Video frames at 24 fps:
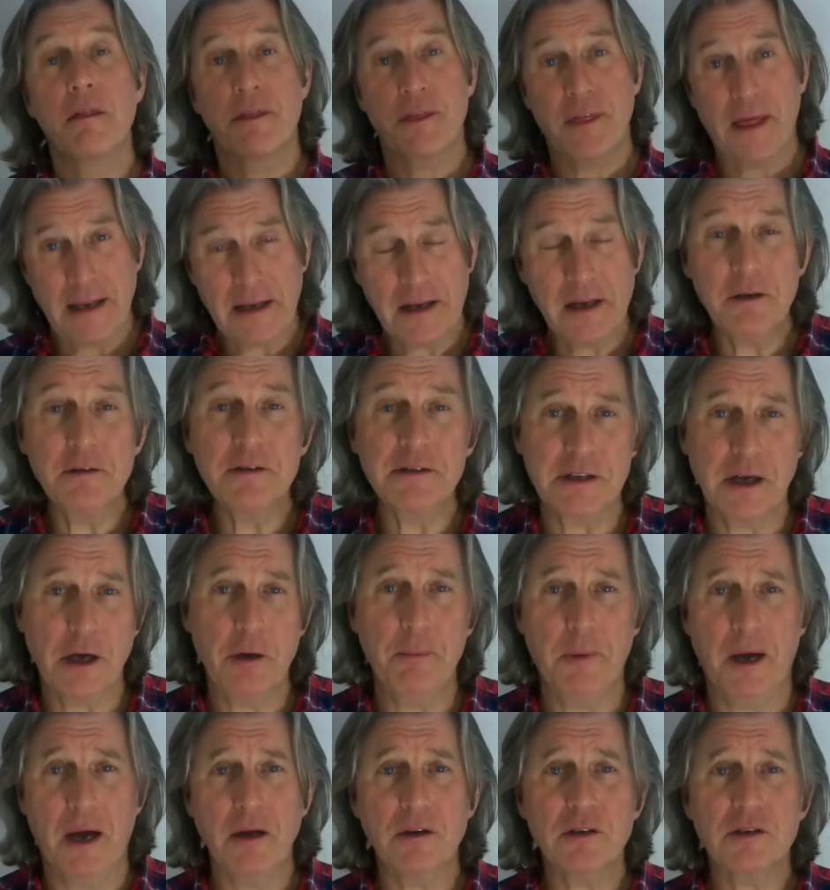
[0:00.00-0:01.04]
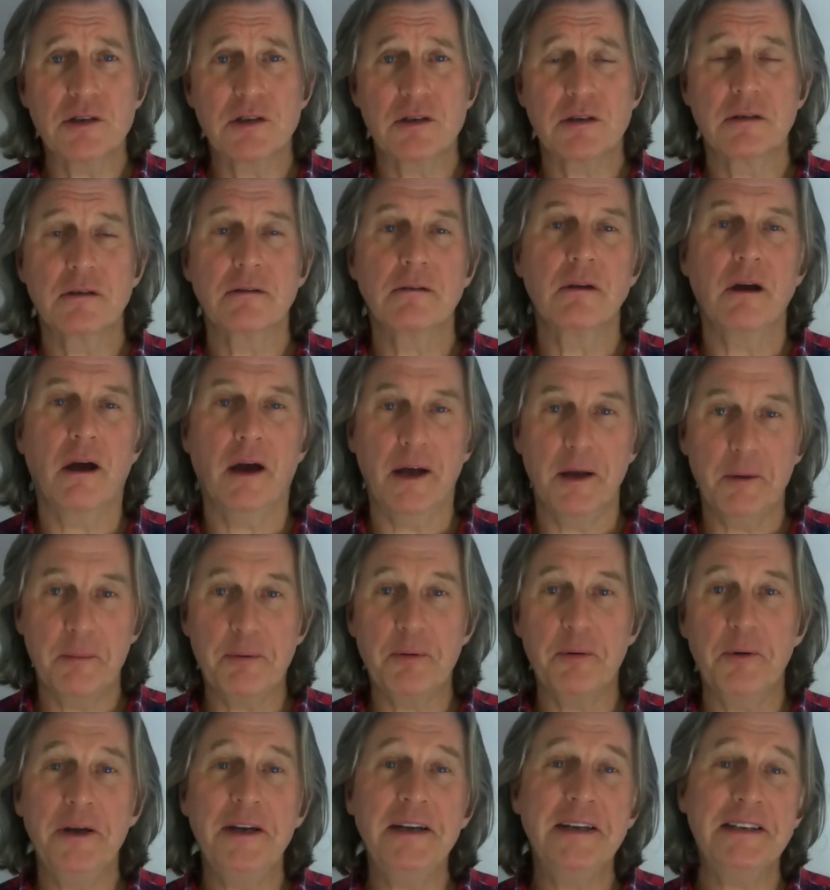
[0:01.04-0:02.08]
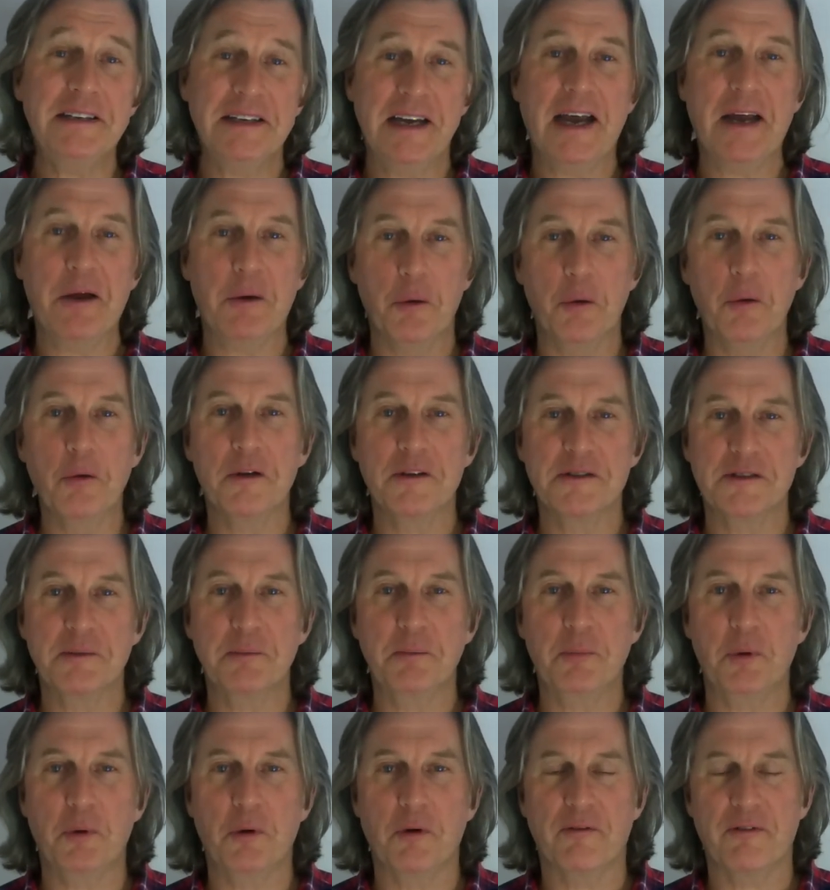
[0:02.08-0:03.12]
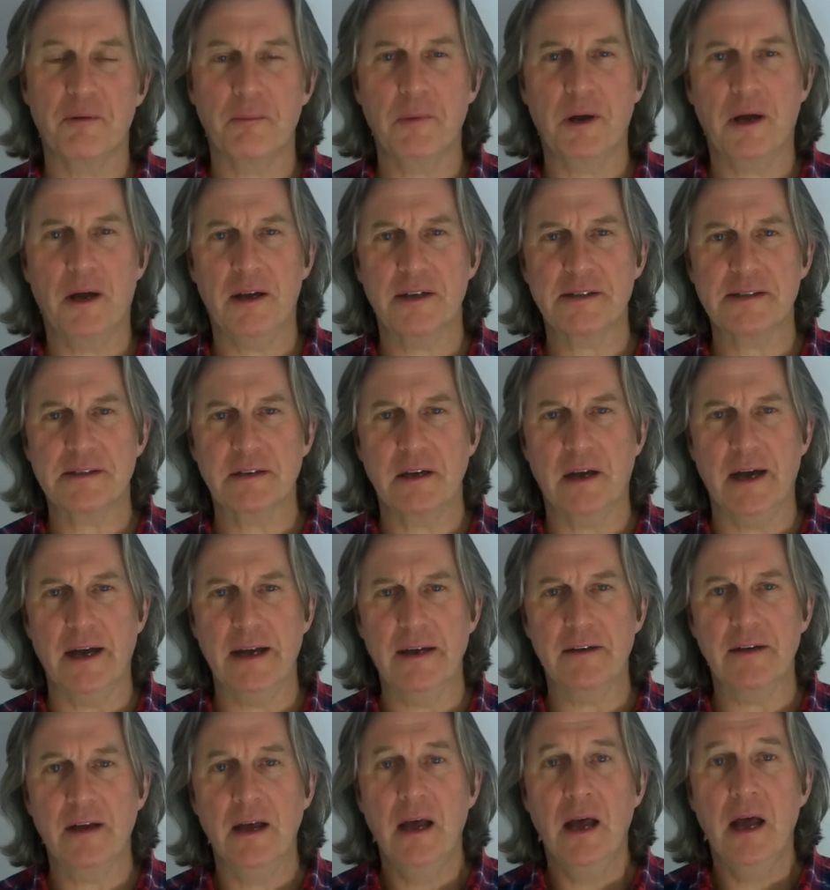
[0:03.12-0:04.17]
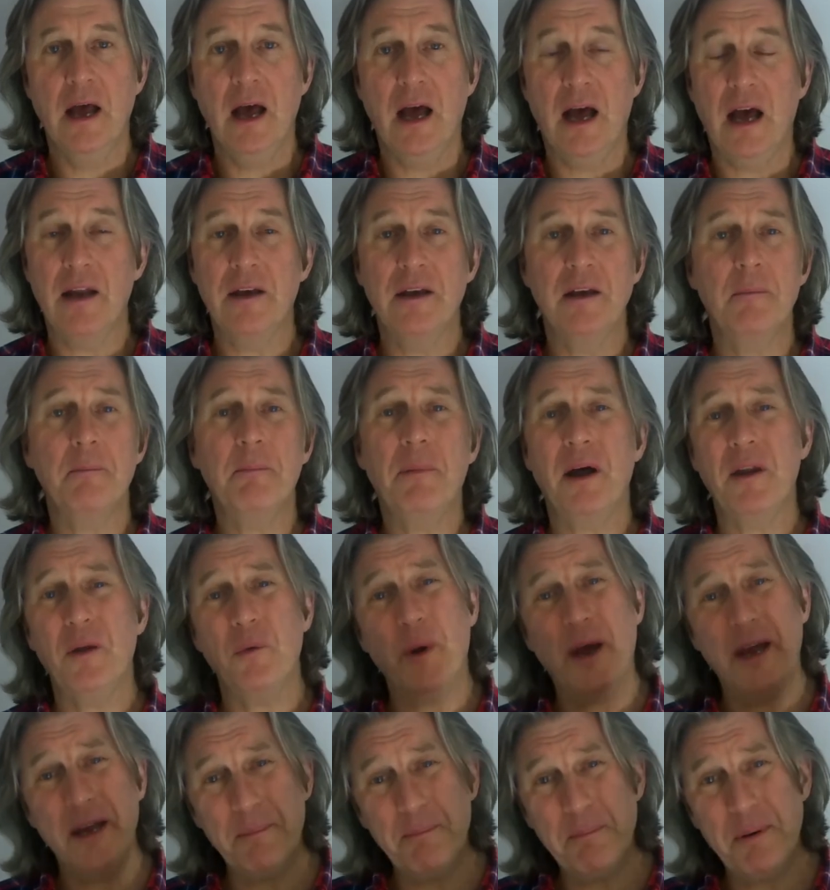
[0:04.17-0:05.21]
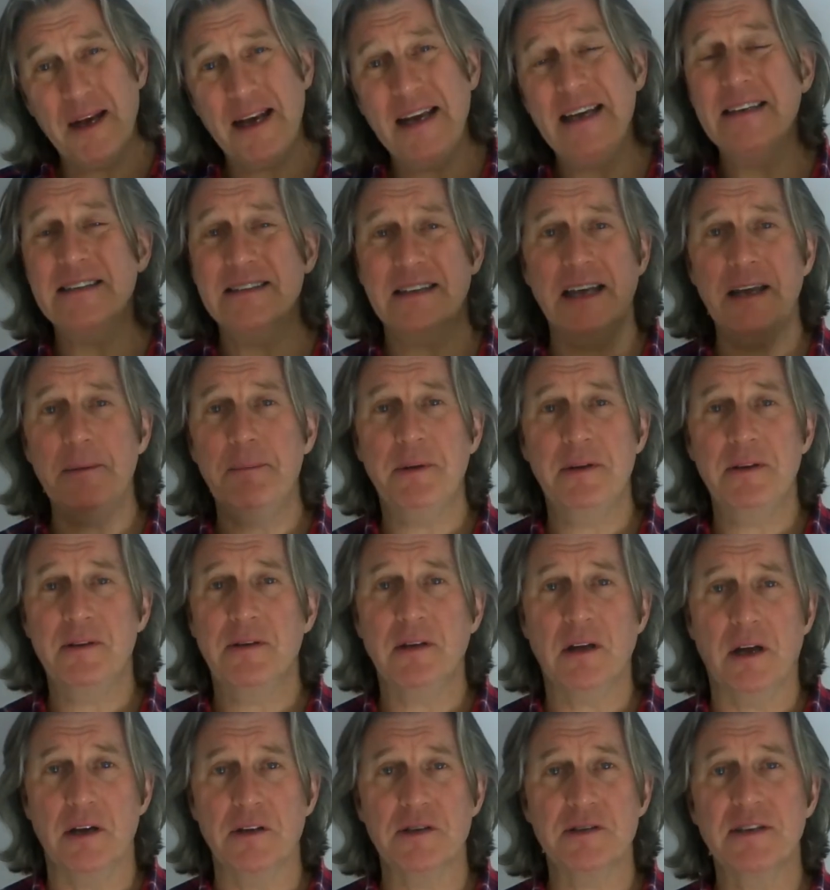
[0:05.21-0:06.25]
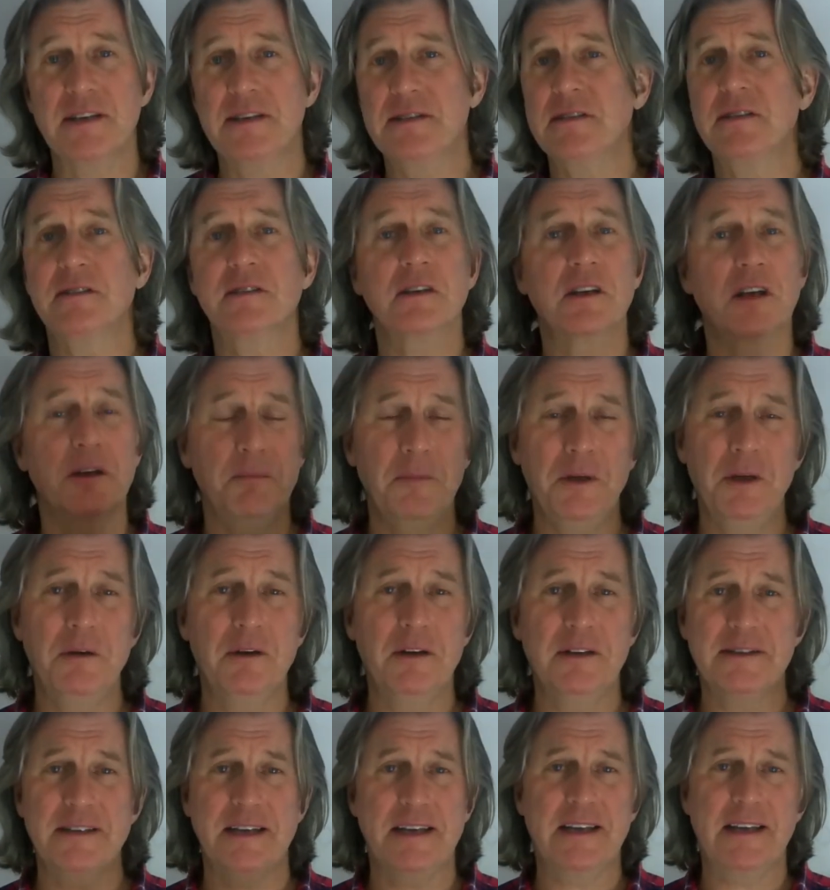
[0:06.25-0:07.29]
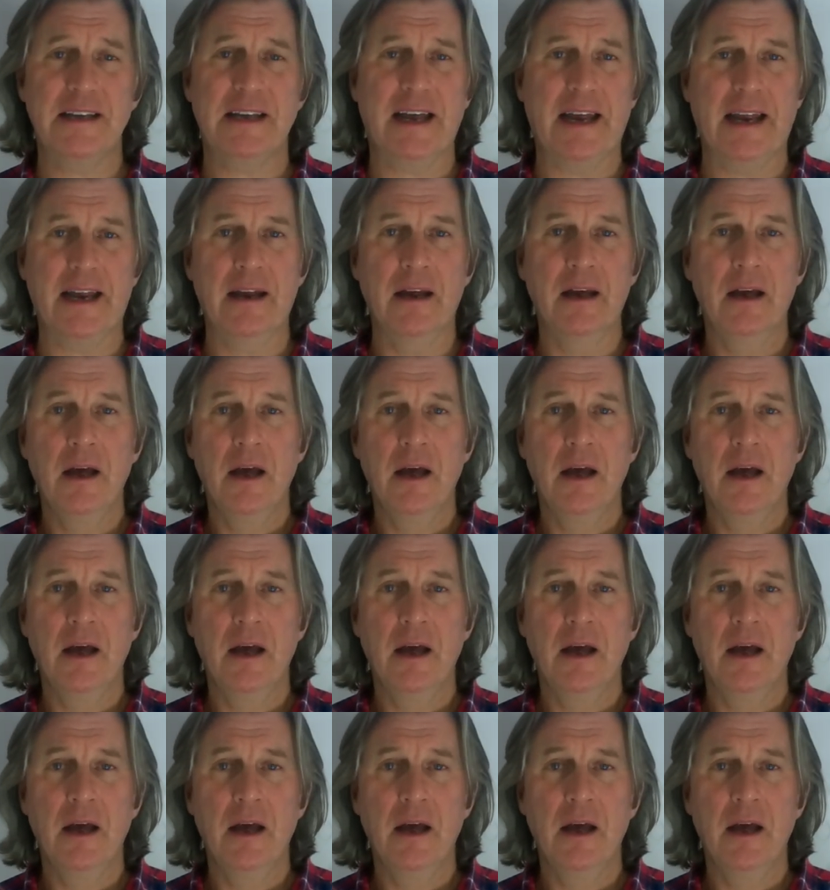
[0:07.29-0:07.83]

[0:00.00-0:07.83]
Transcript: Thank you so much. I appreciate all the support from last night. And by the way, please keep in touch. This is a community thing.